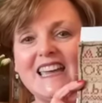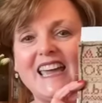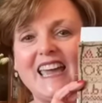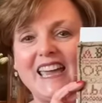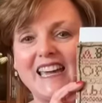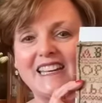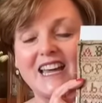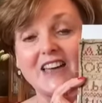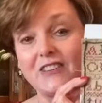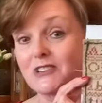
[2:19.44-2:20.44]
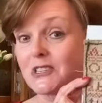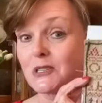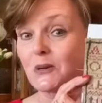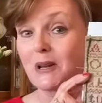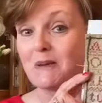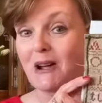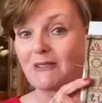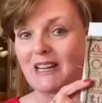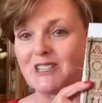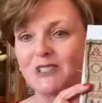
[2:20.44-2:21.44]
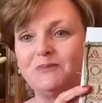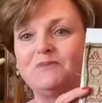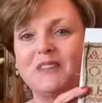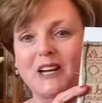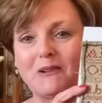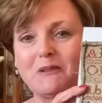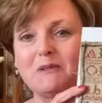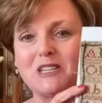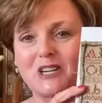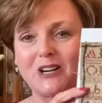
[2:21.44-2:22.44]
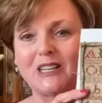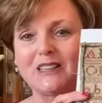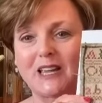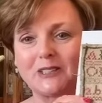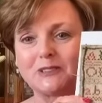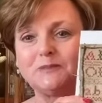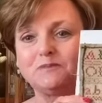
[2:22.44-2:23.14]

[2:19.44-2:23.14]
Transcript: And there's a story about Rachel that I will be sharing later,